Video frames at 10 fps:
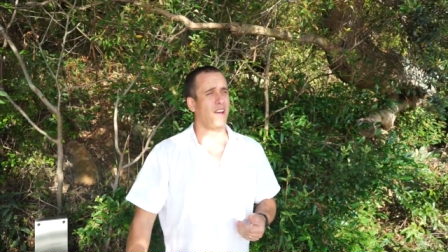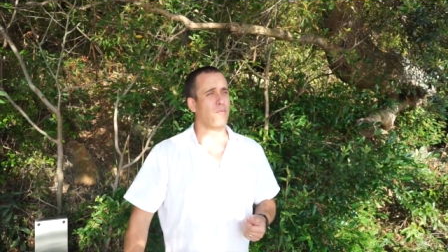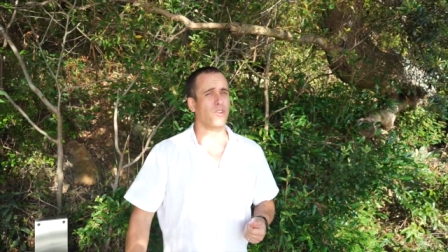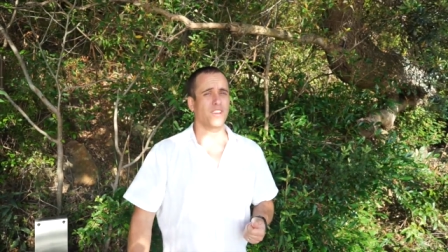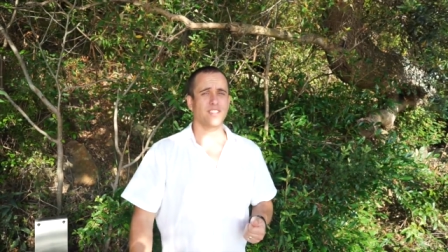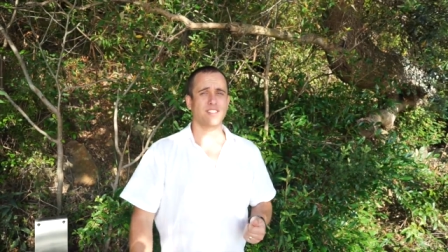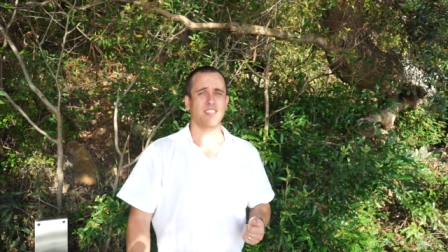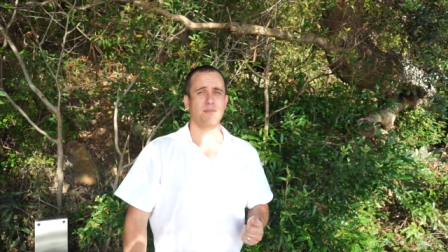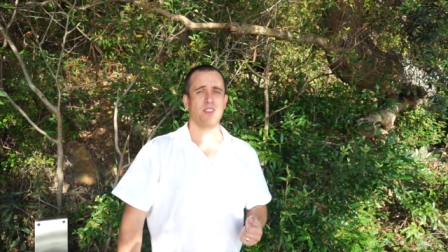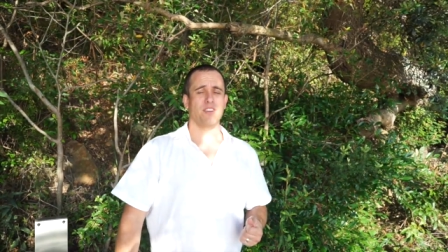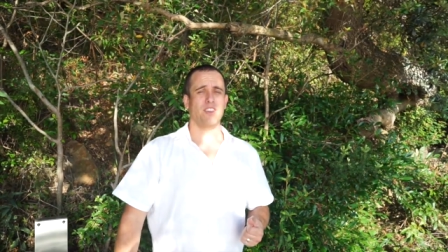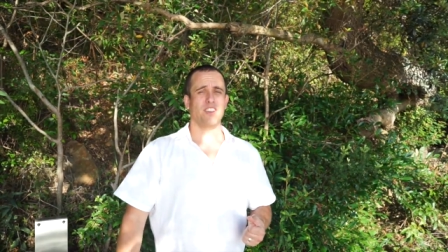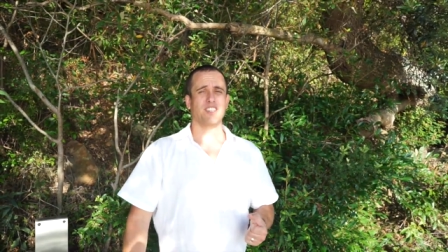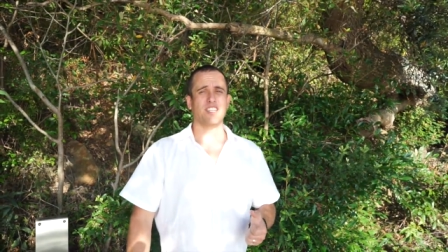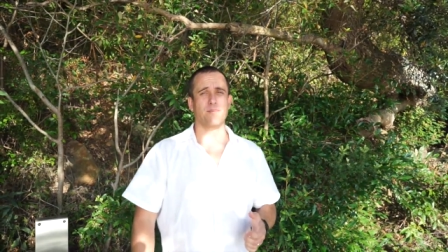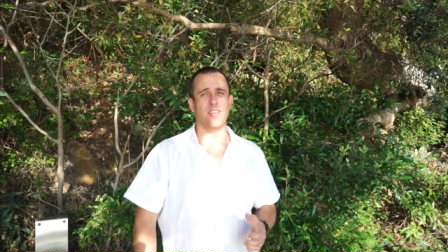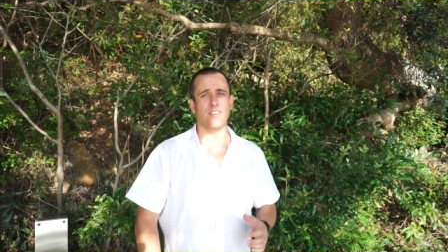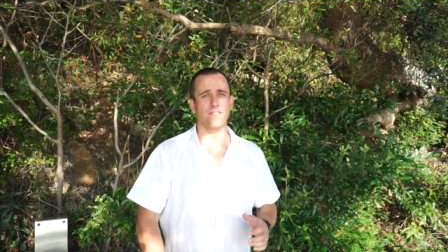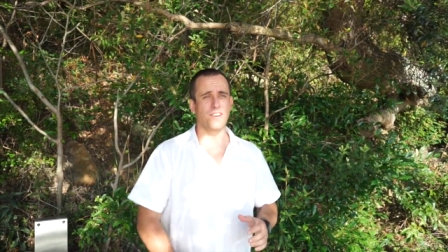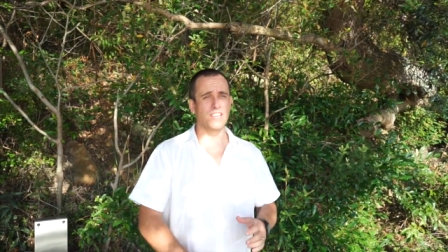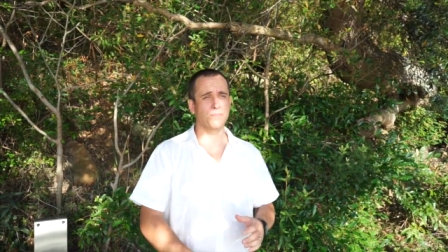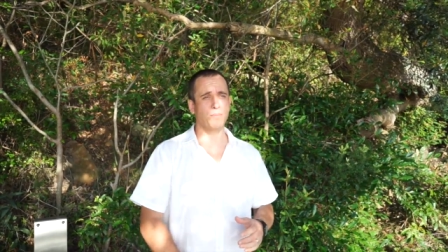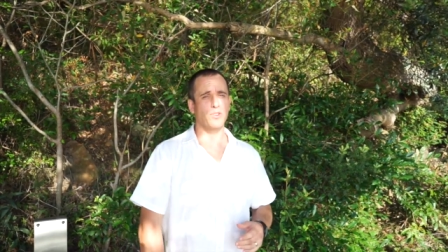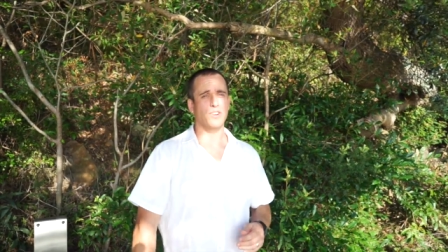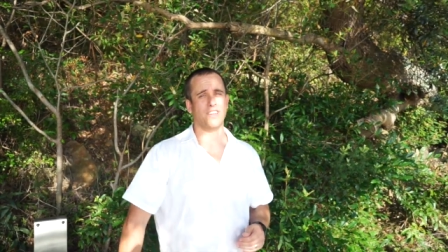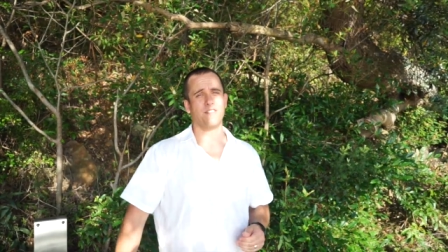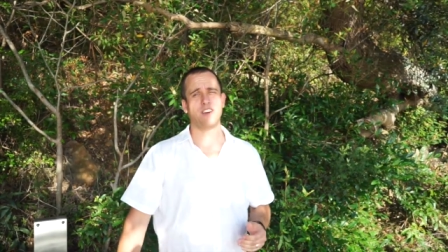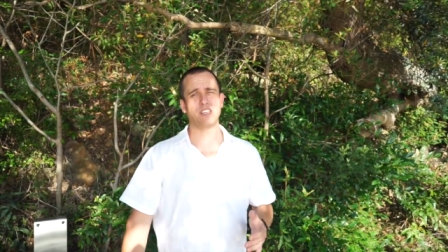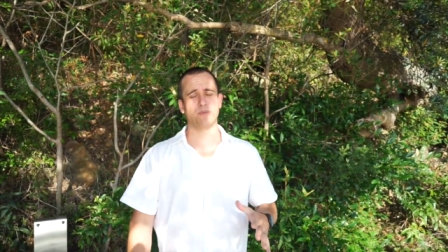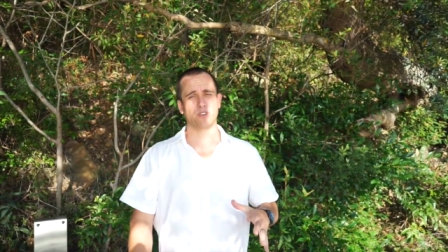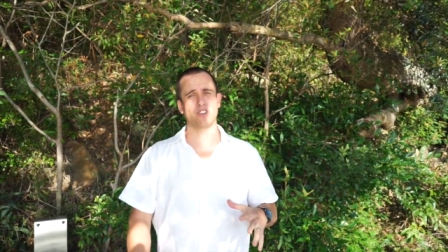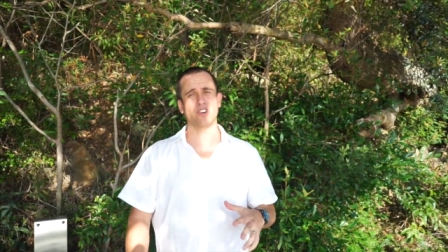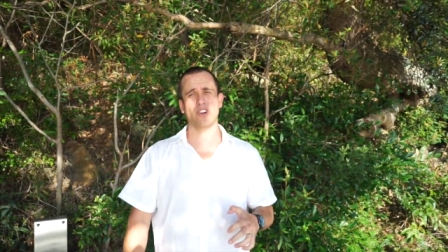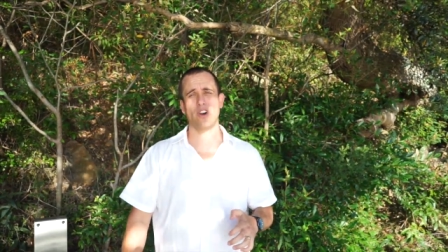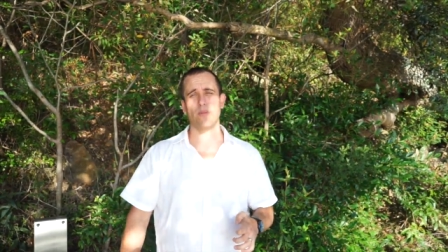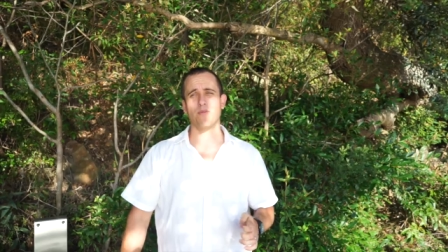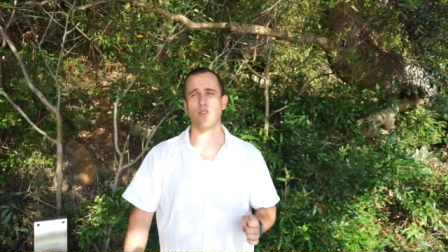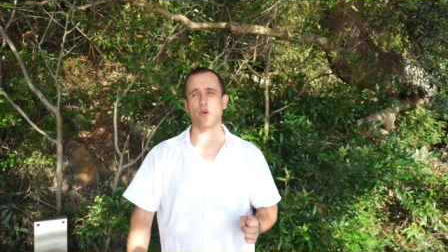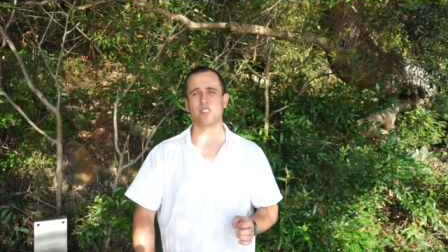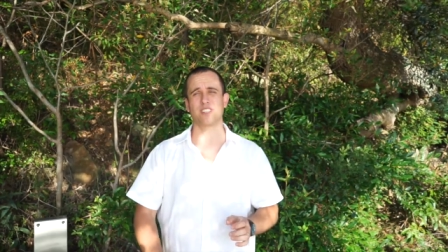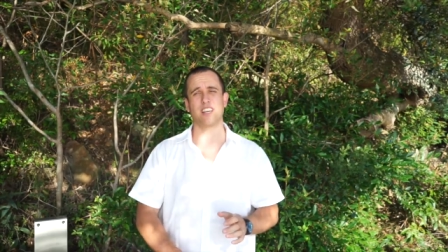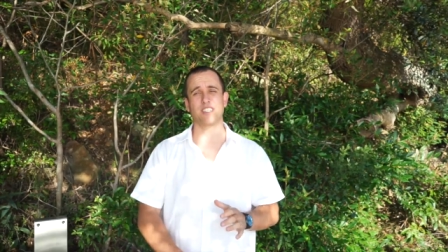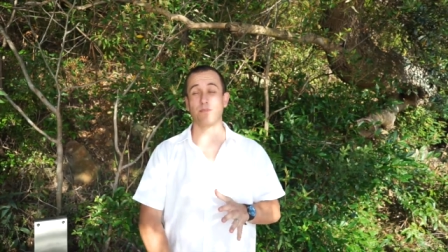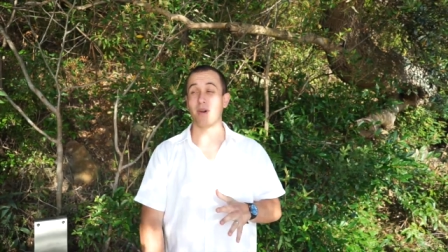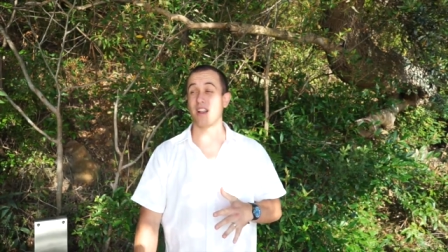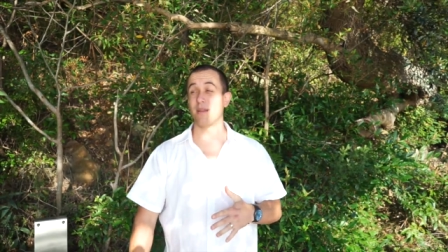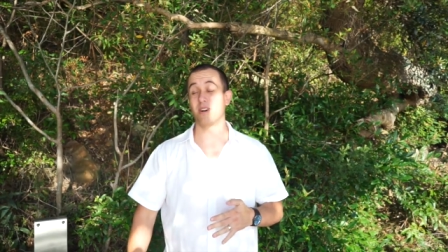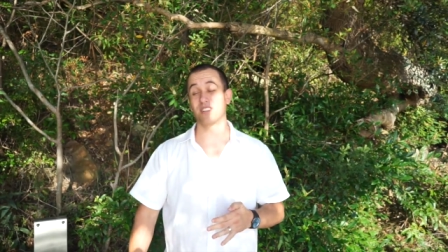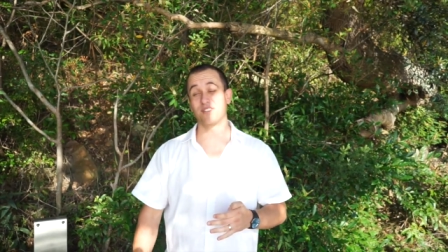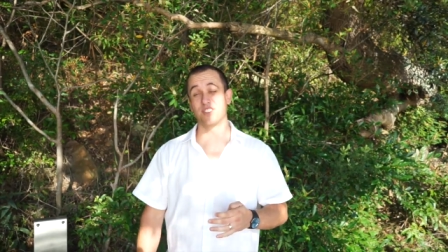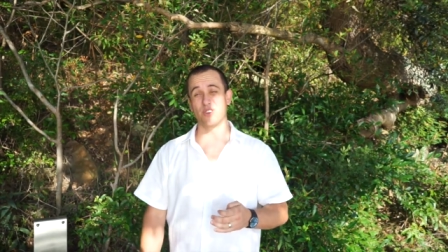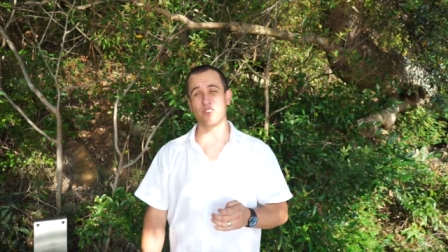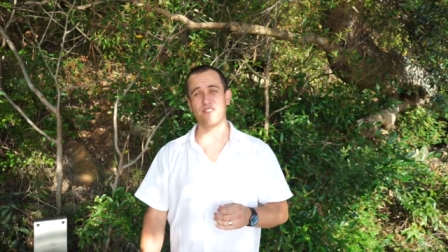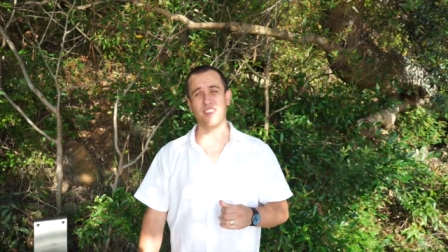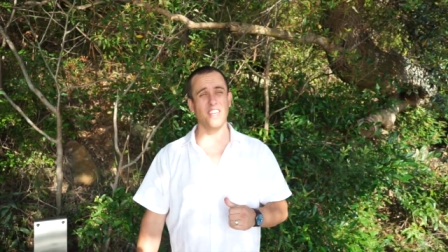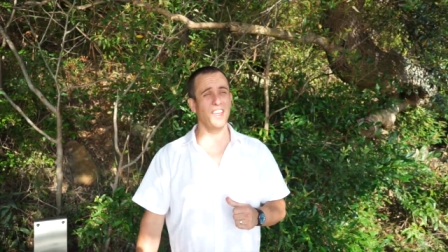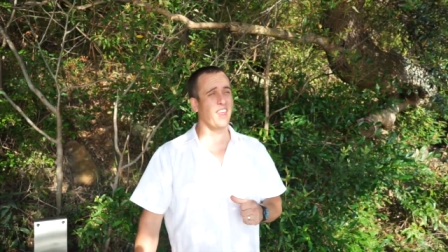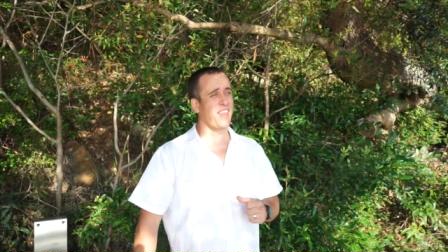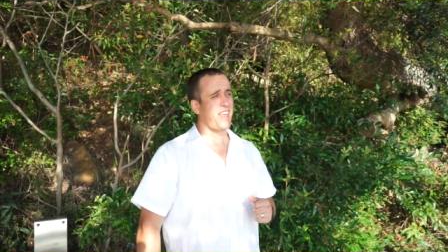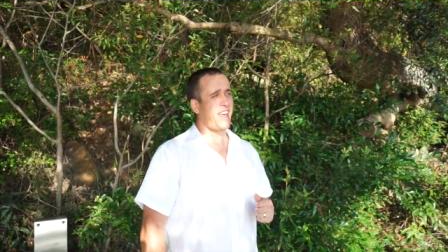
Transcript: um, or you can see me, you can check me out on Facebook at facebook.com forward slash barleymonksphotography.